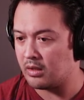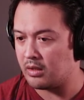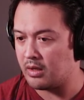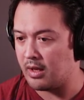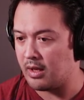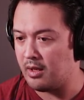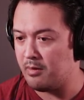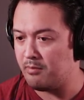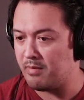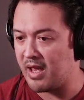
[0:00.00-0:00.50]

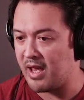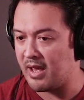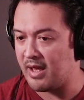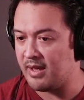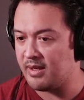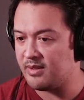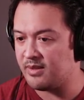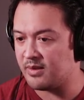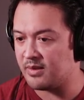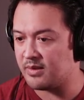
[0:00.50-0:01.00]
Okay,
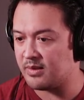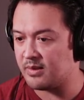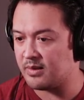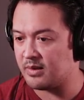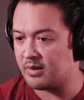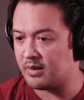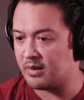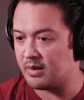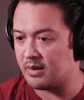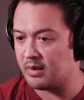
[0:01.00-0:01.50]

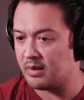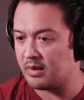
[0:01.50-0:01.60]
masks.